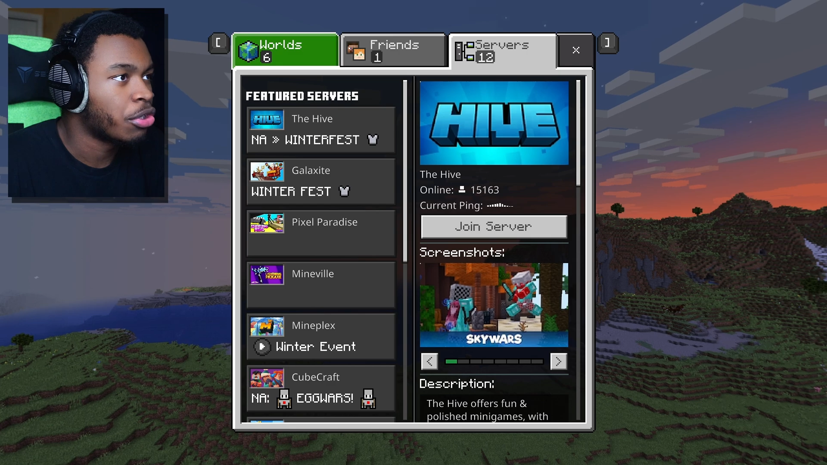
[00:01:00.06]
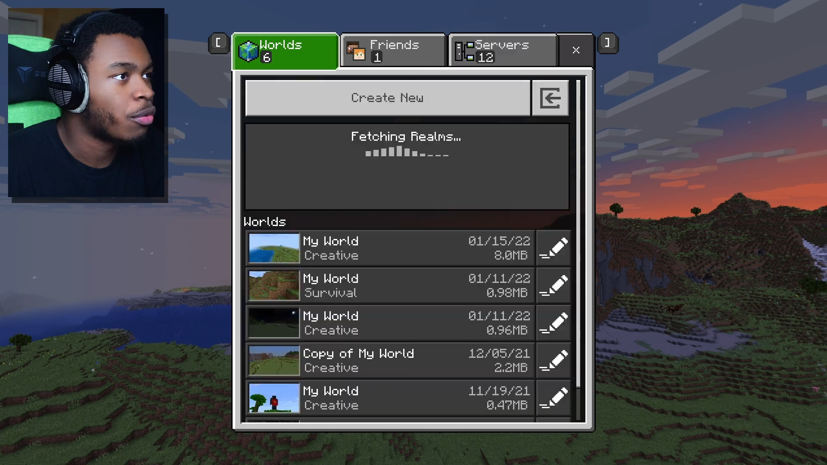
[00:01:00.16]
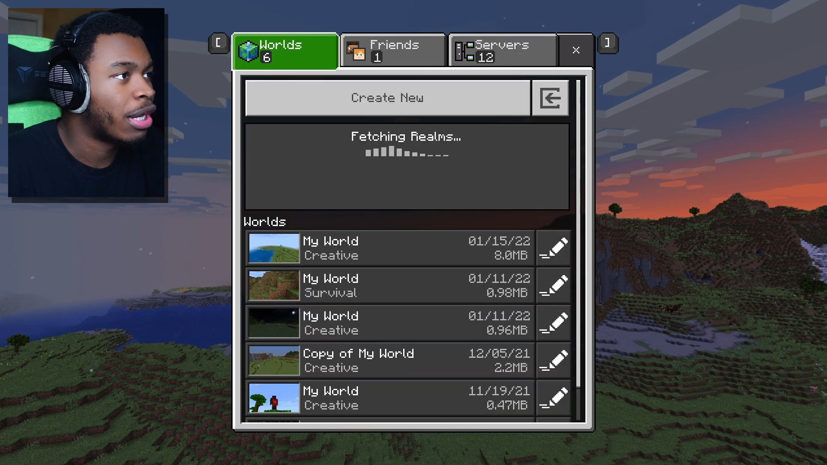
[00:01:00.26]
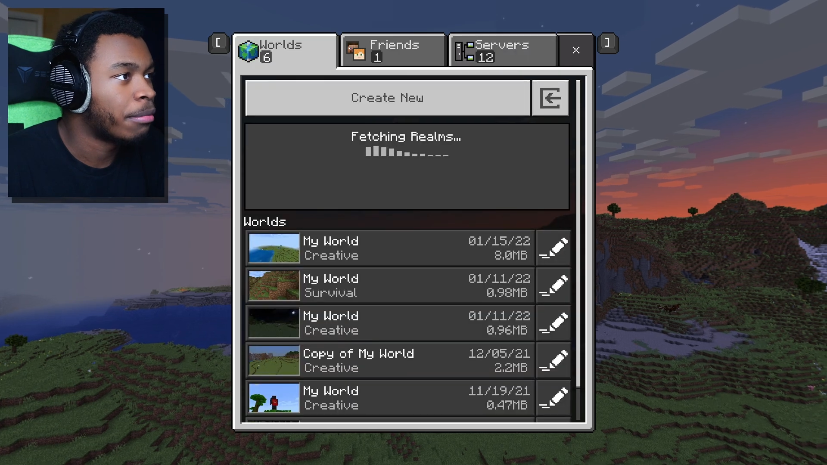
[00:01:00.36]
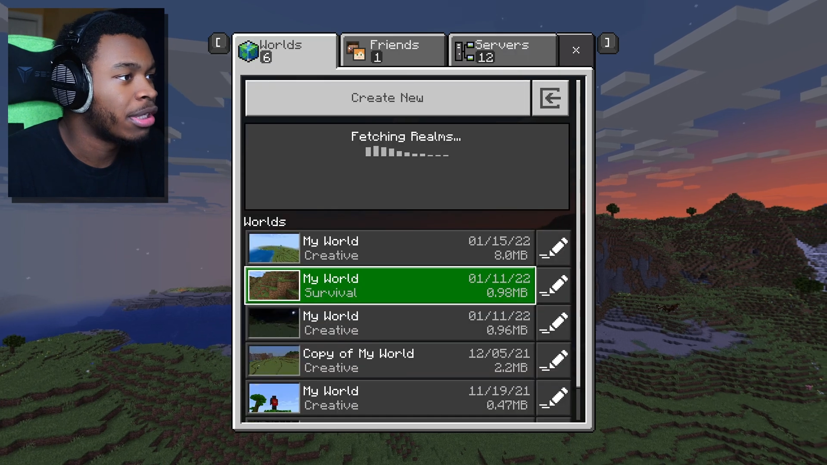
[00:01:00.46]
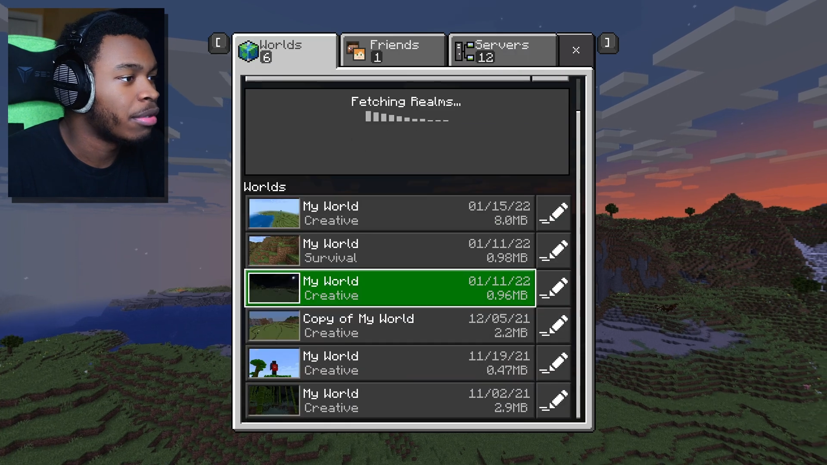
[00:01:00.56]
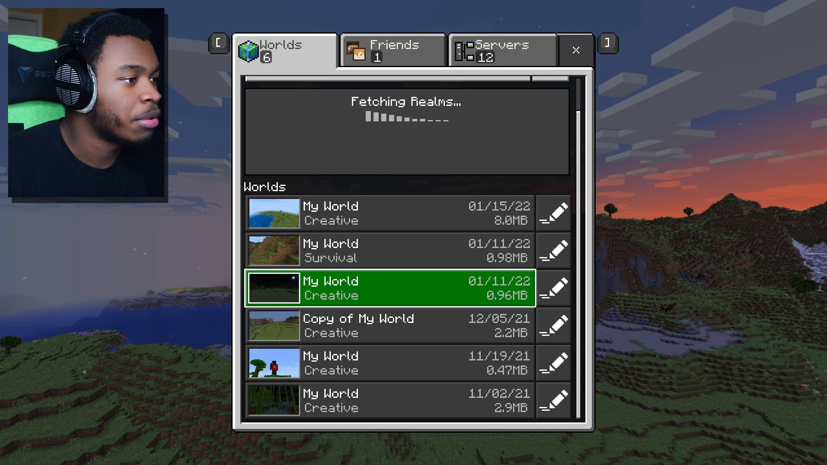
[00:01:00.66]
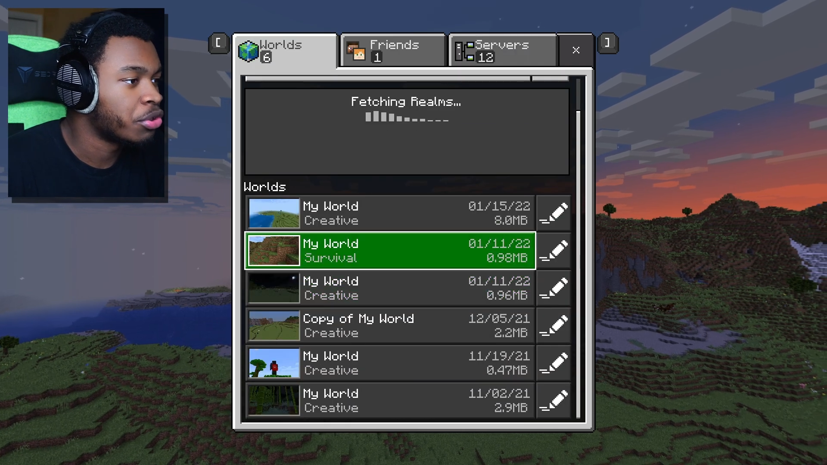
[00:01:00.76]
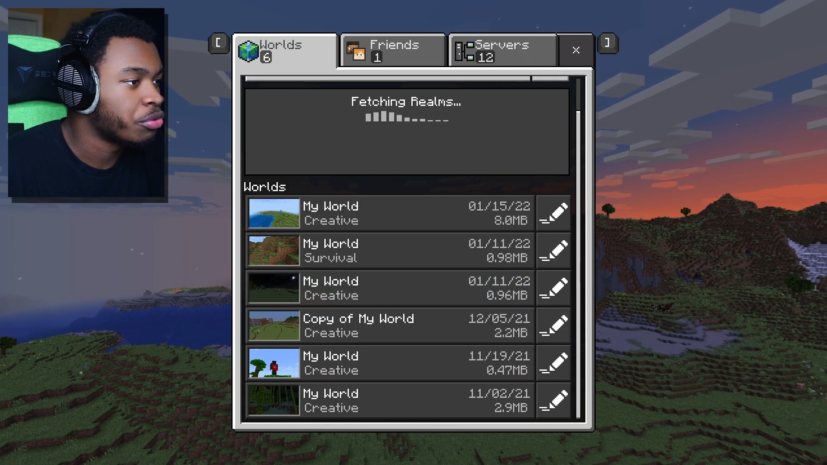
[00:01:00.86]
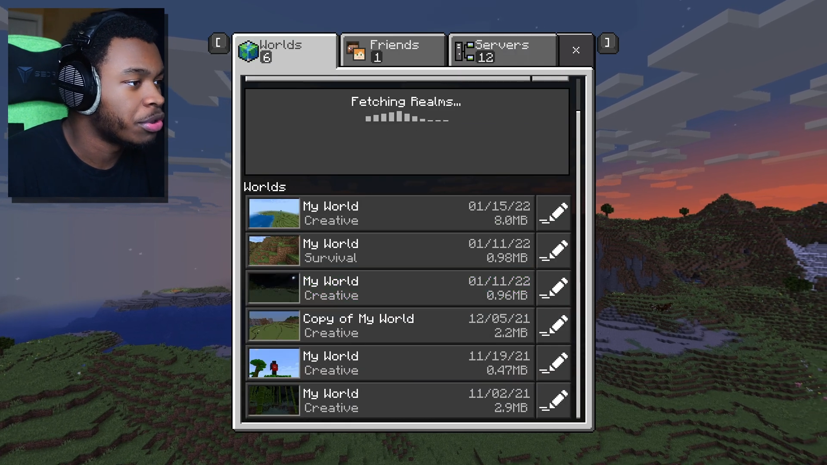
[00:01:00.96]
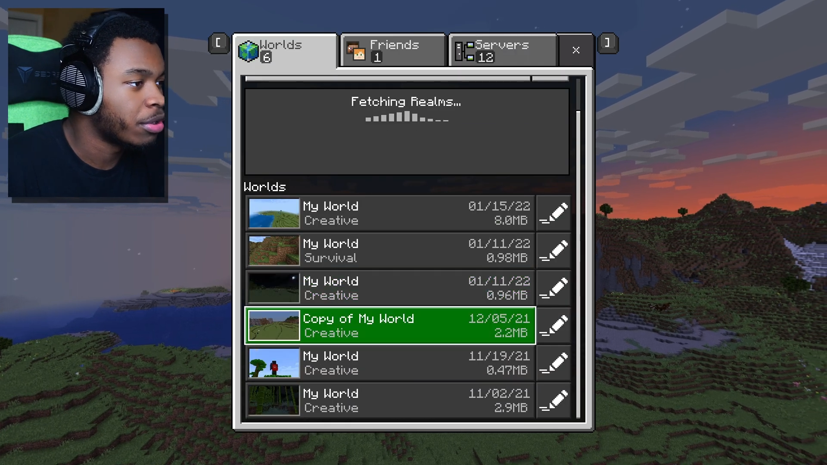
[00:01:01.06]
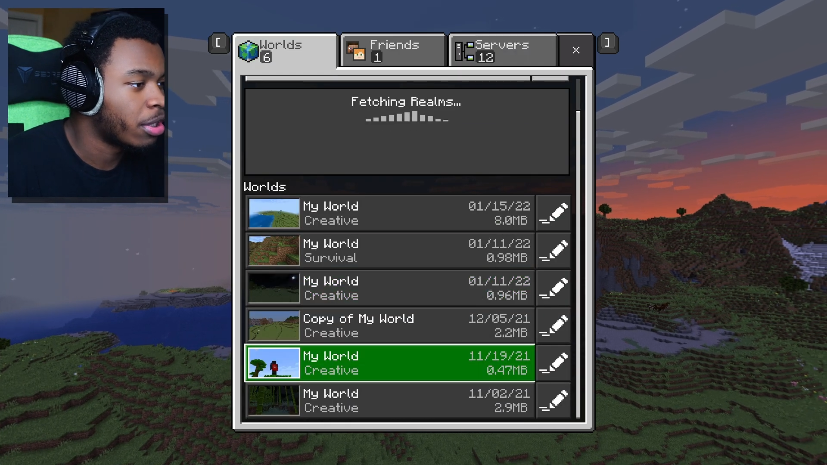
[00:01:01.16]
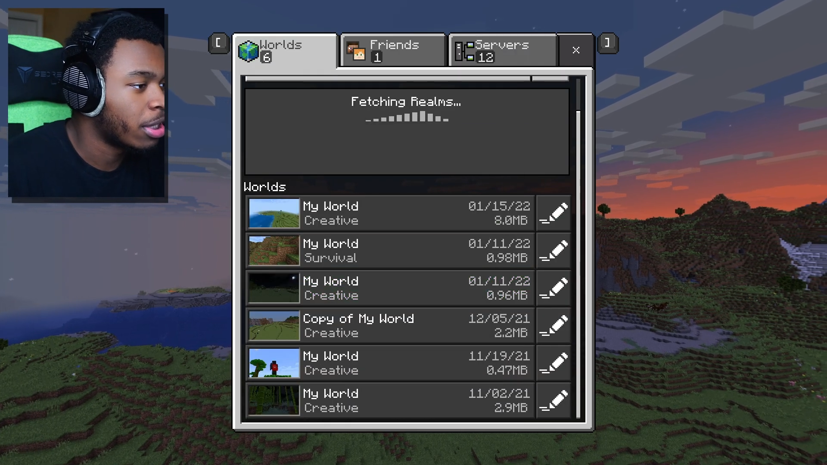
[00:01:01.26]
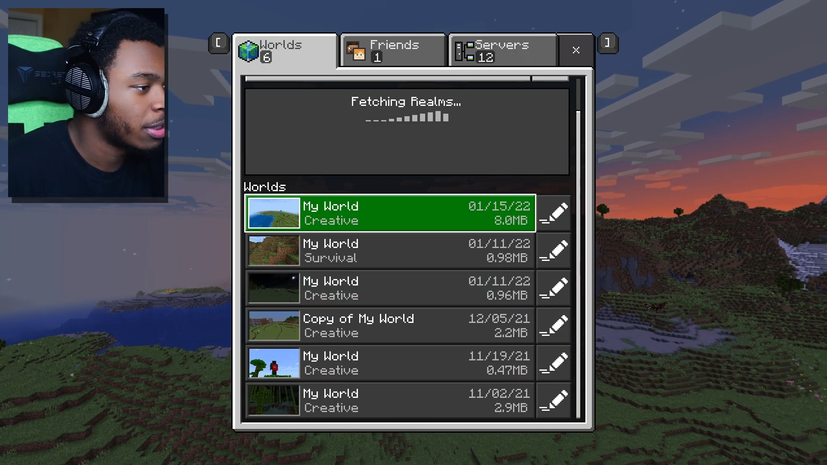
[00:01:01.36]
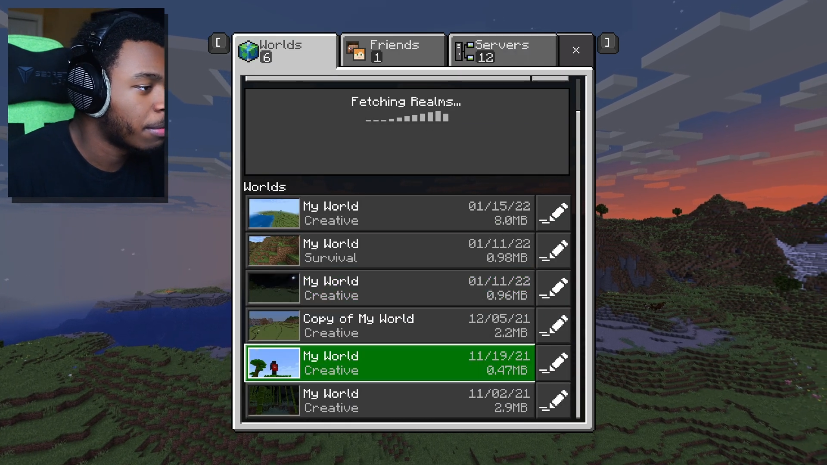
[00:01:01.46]
don't know why I'm not able to join.
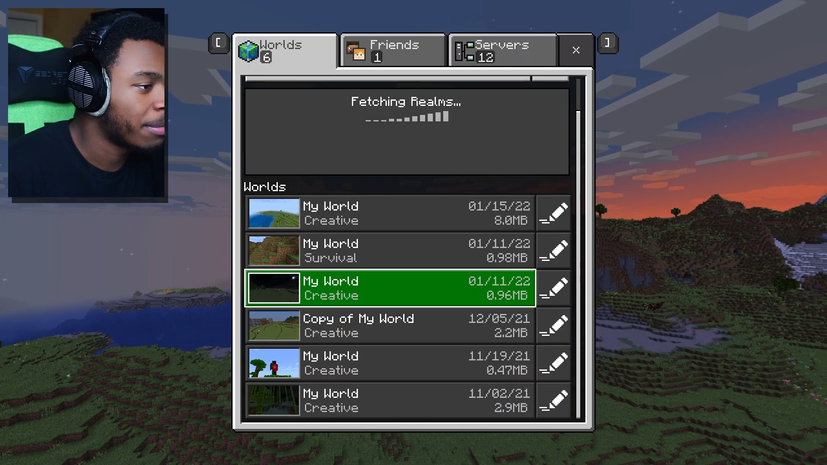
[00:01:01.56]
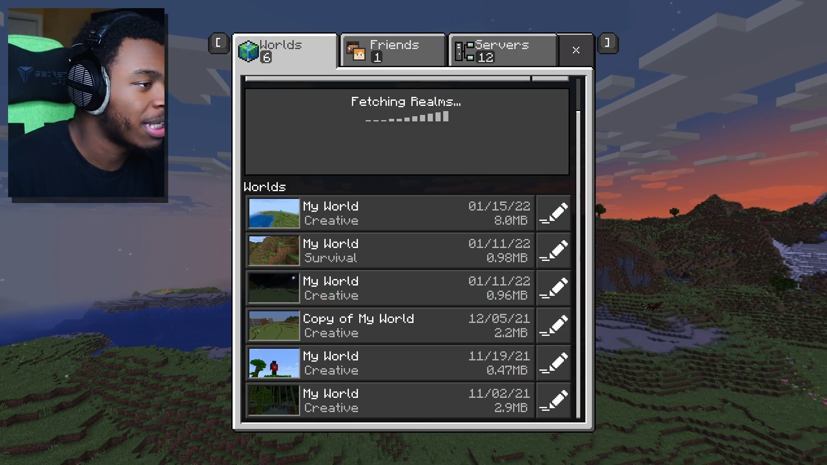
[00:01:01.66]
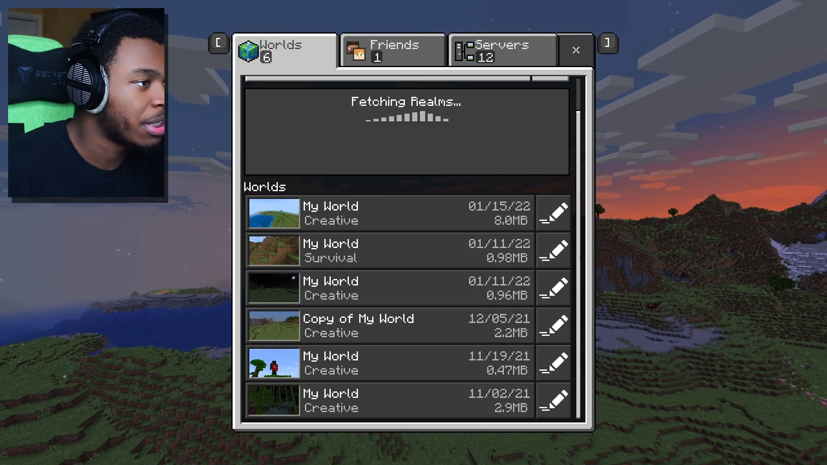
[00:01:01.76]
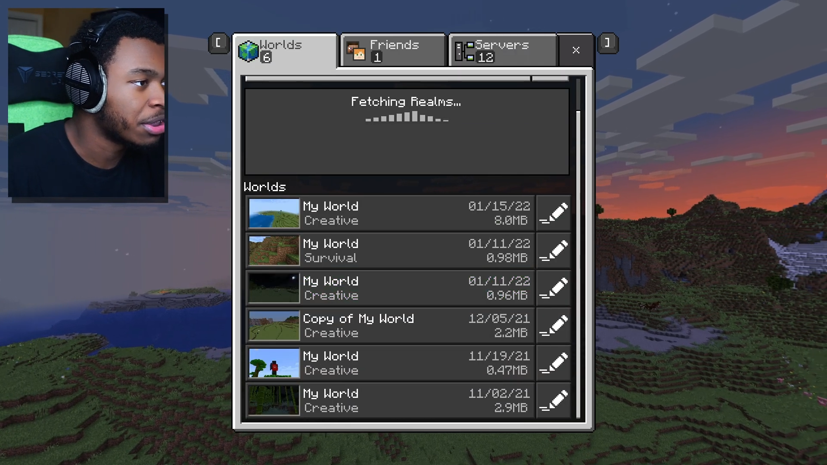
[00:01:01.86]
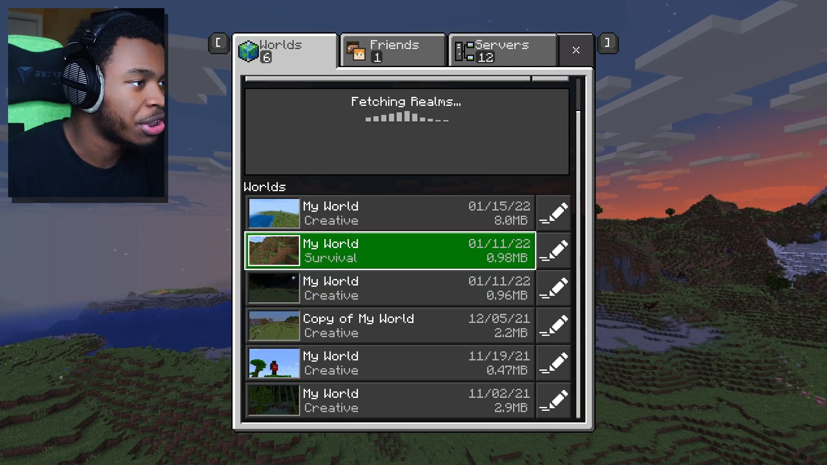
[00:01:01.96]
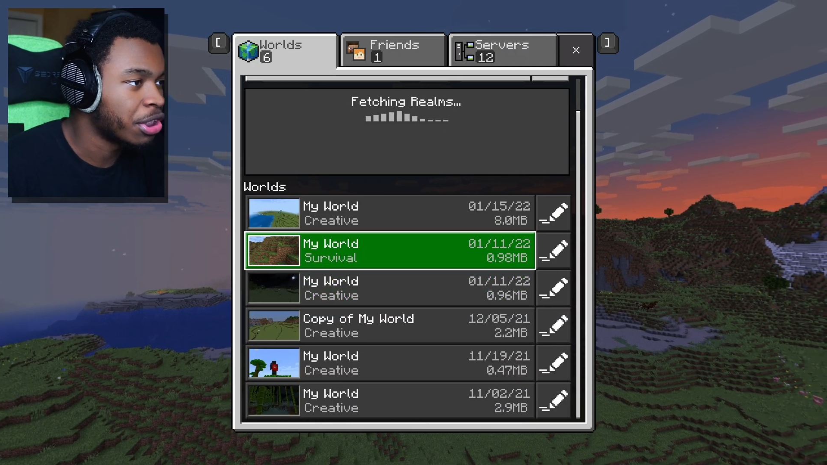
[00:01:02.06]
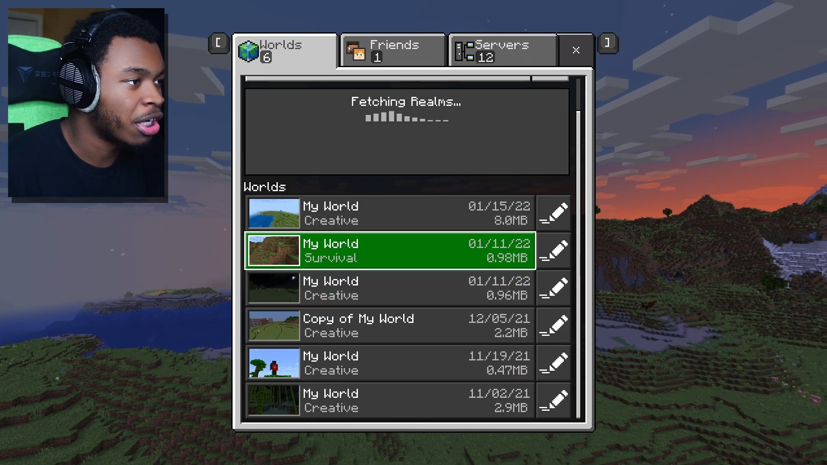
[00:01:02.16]
Oh, it's probably that glitch.